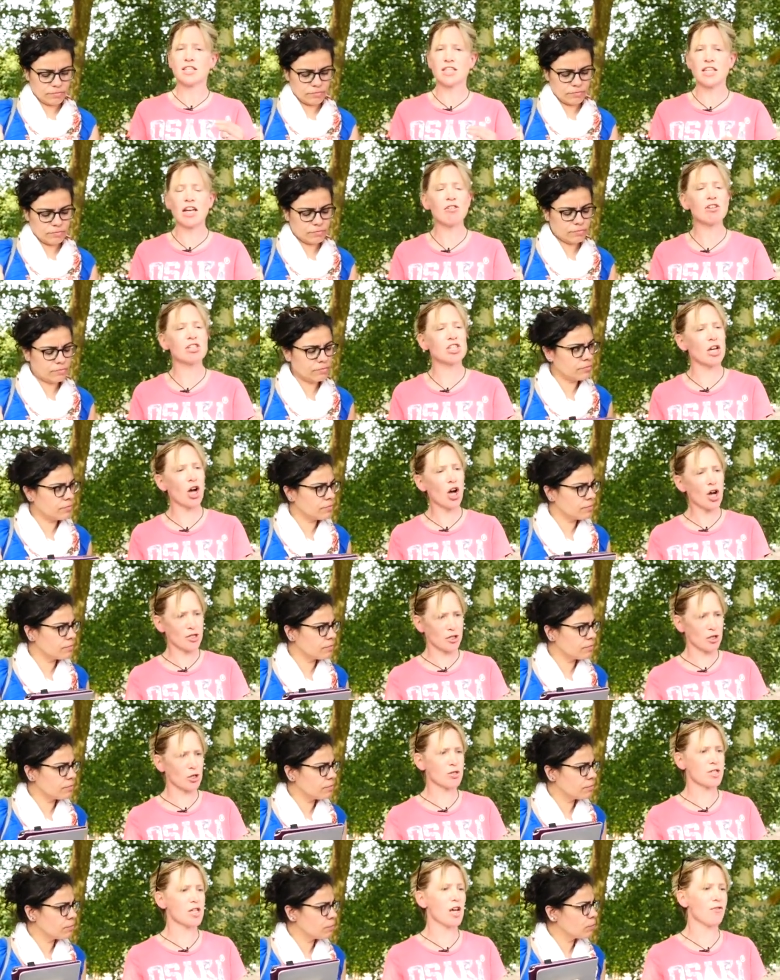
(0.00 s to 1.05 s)
Speaker 1: Seriously
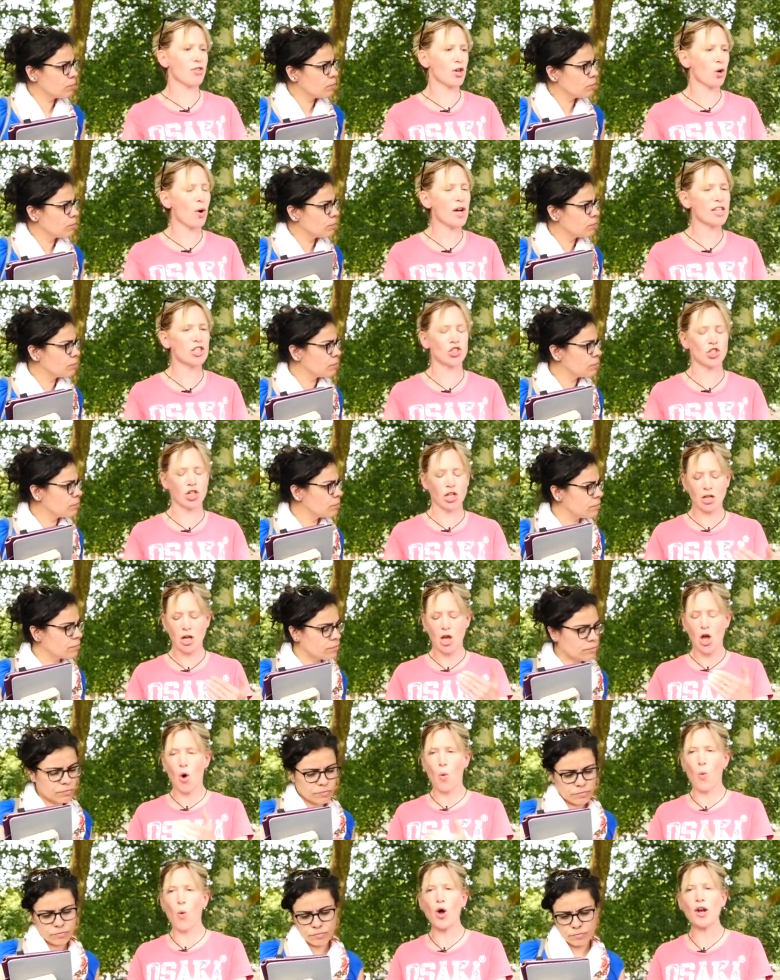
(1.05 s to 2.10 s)
ask yourself the question
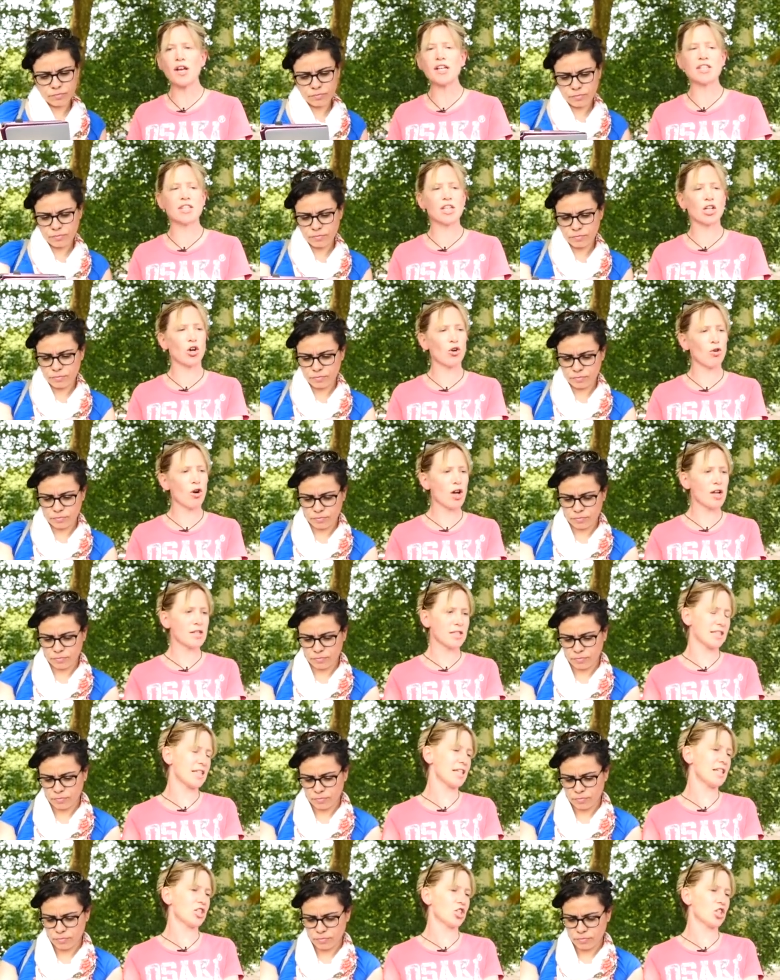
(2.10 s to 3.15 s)
what is the
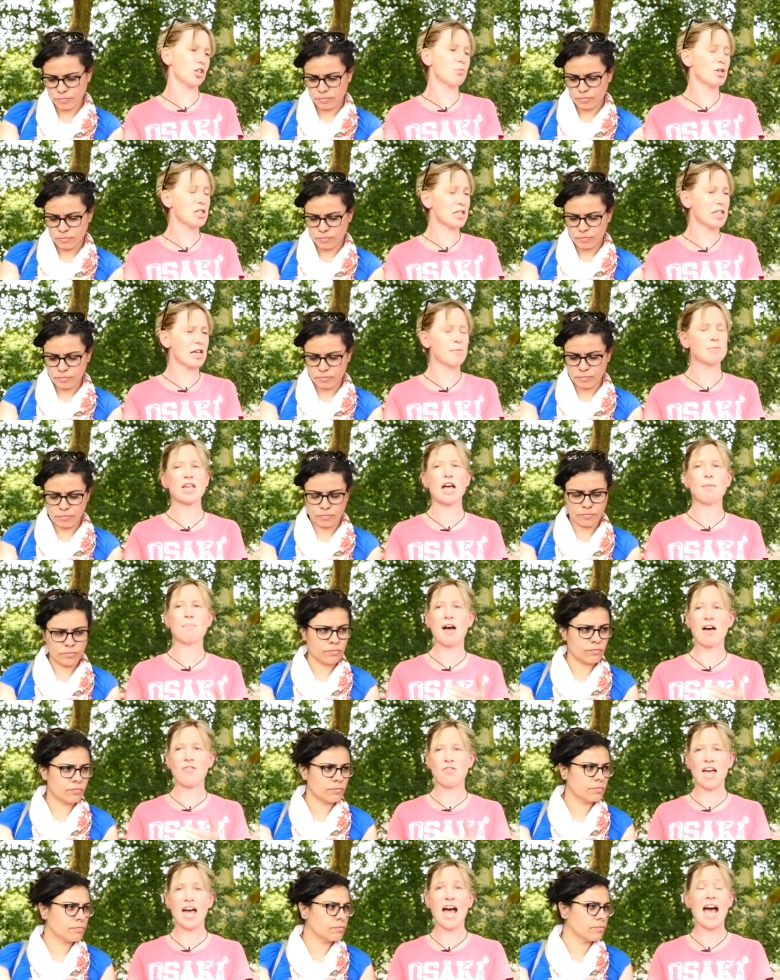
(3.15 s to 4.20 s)
Quran teaching Muslims
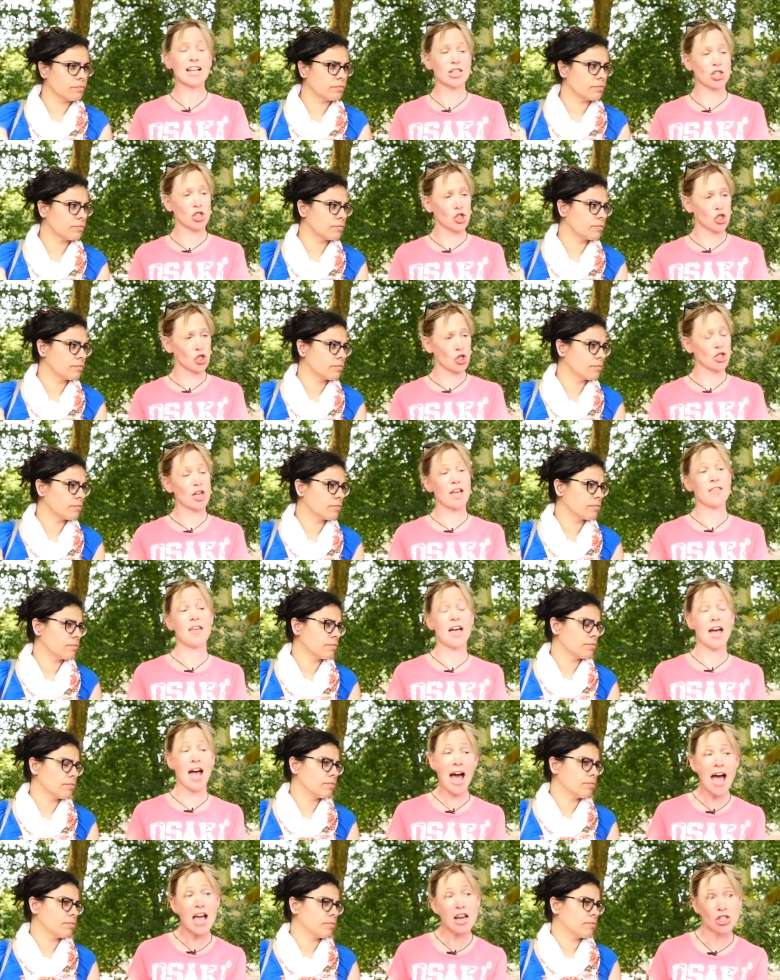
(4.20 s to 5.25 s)
about their attitude and
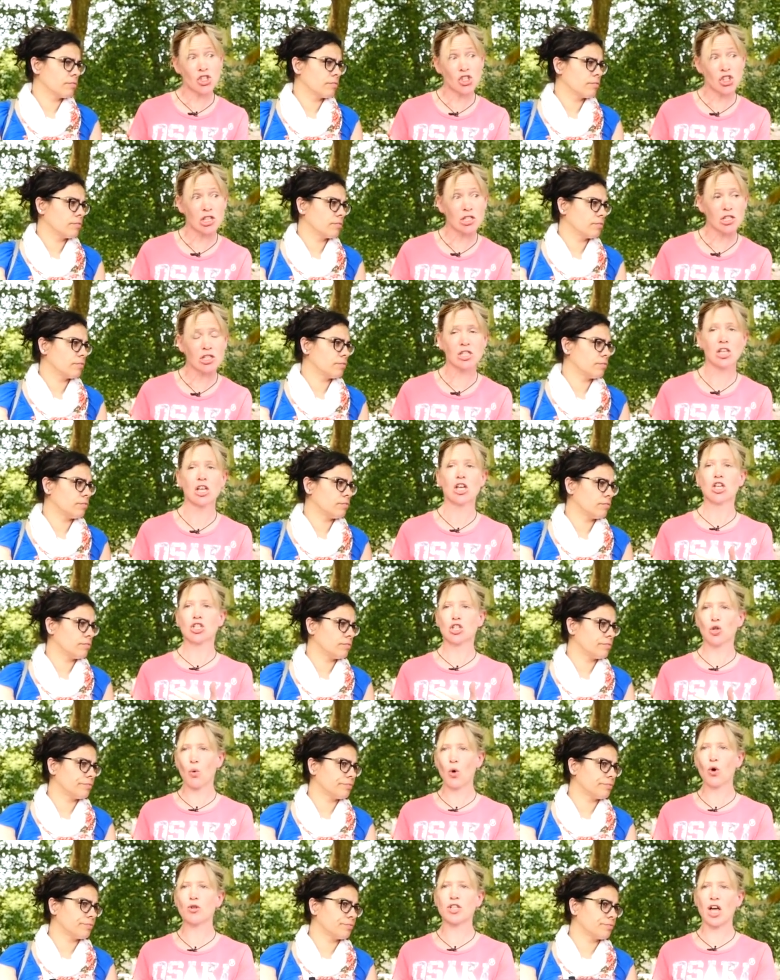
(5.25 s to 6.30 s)
their actions
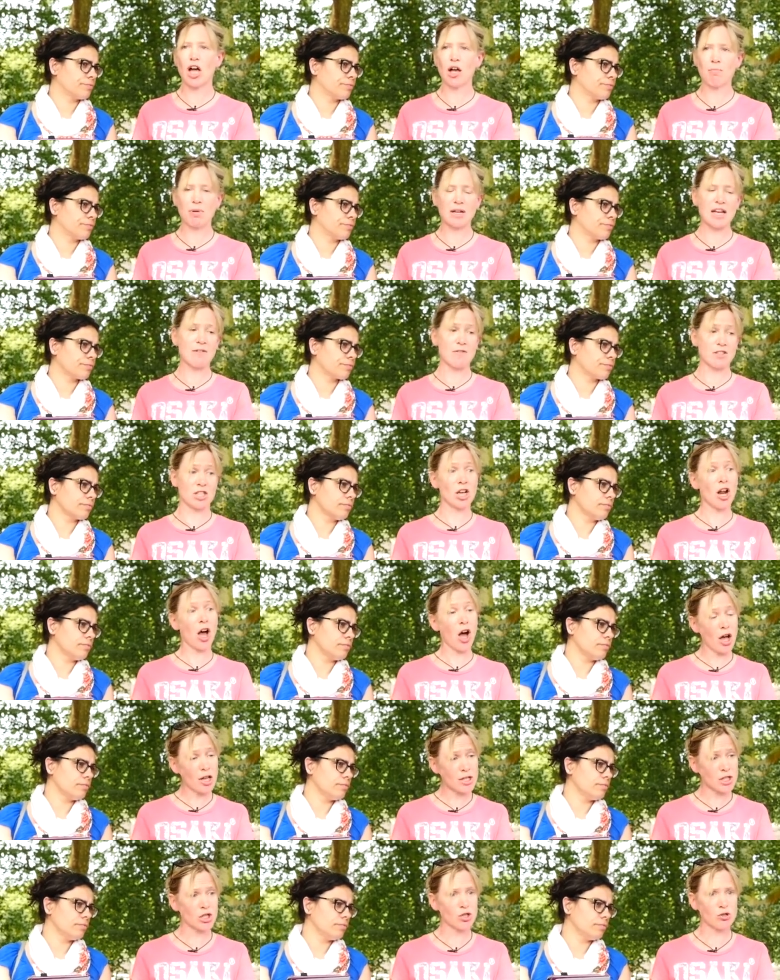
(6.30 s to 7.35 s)
towards unbelievers? And
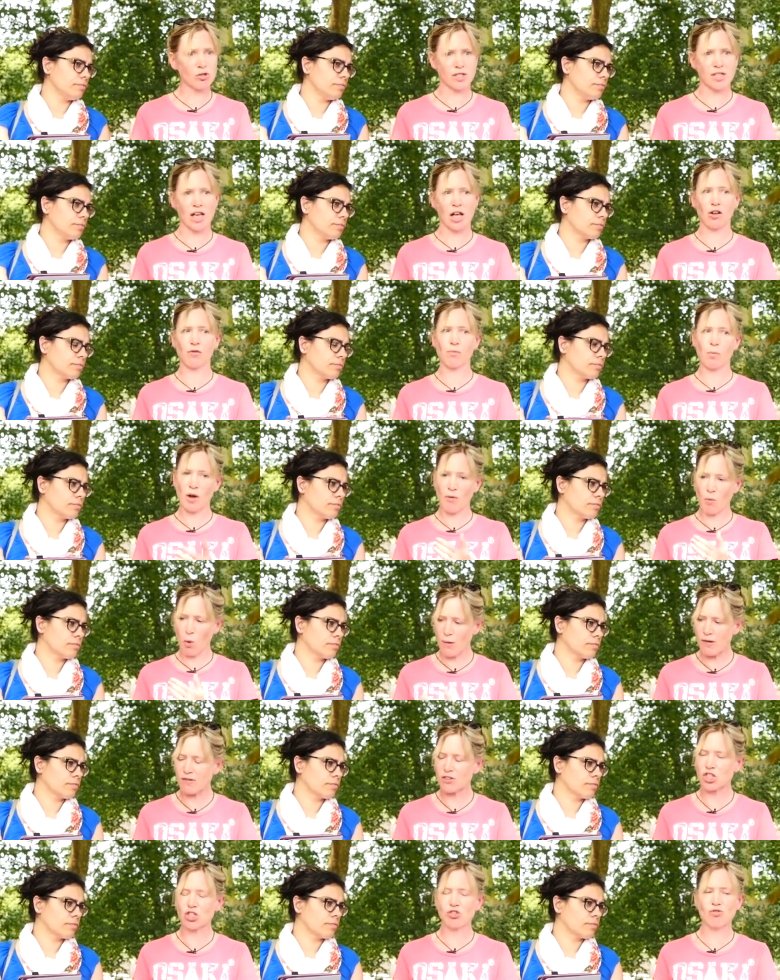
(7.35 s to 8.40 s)
ask yourself, by what
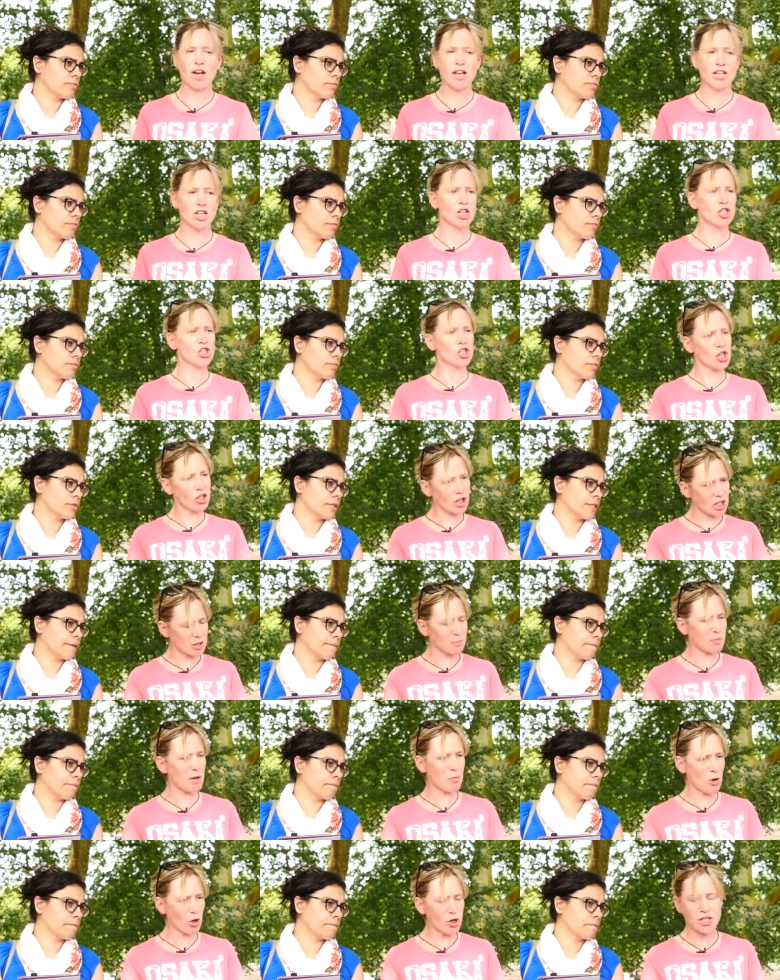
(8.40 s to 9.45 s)
we've just read, should this
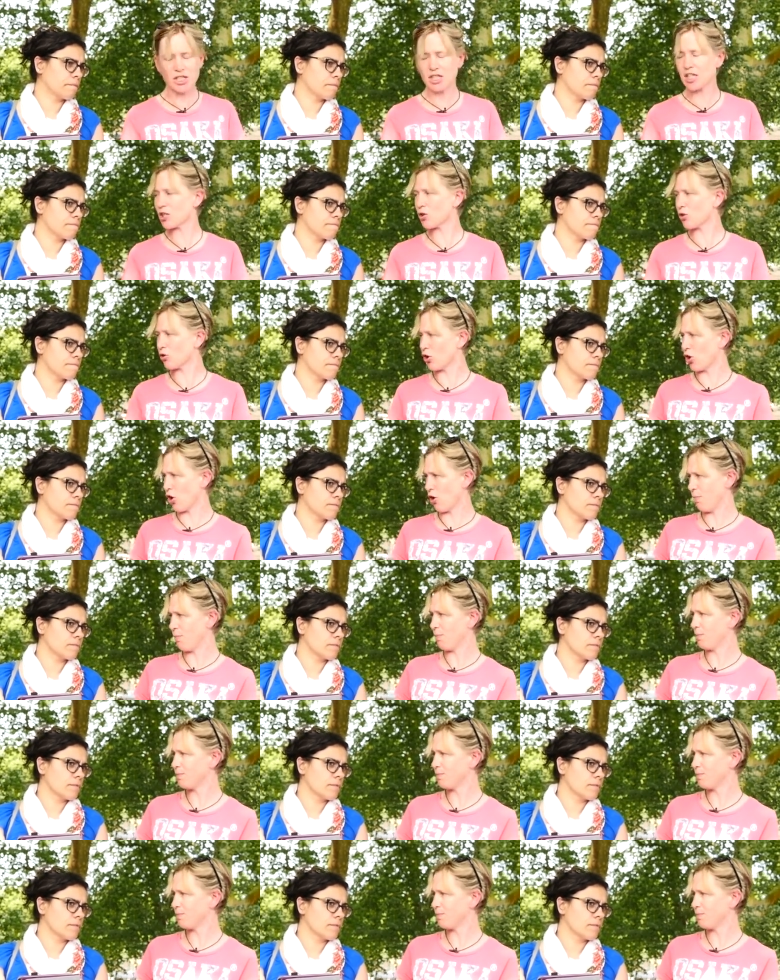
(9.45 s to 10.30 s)
be monitored or not?